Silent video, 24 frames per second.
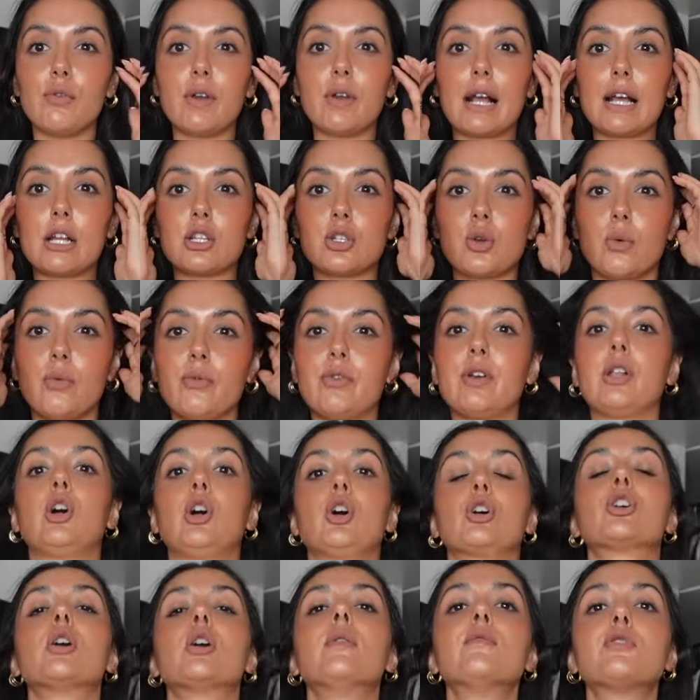Like, I don't feel
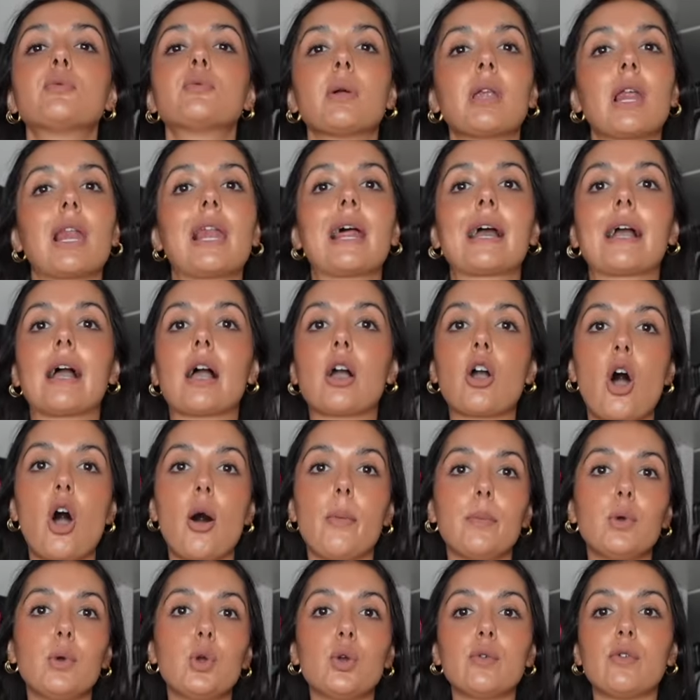uncomfortable, or like I
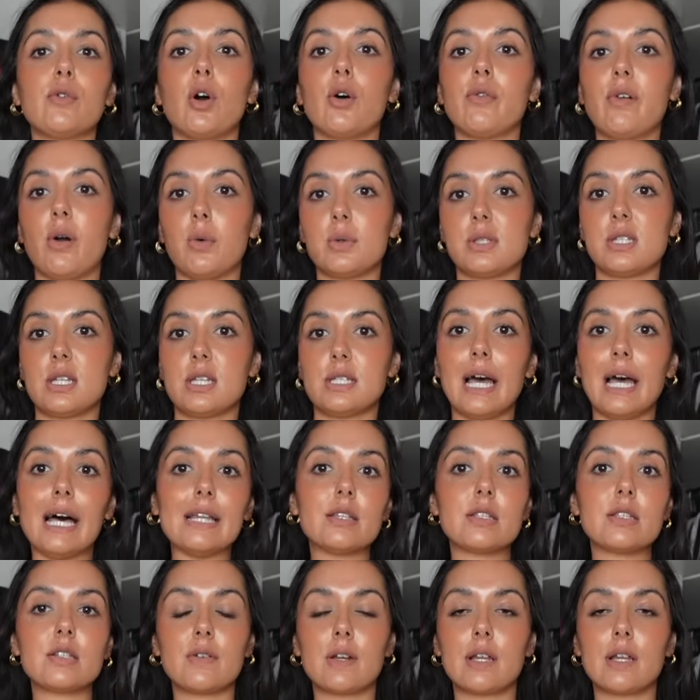can't move, or if I was to
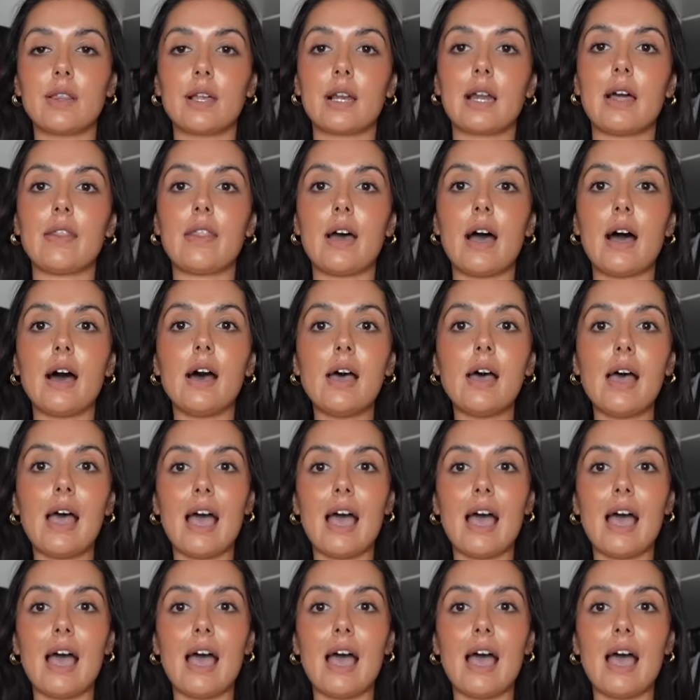dance or anything like that.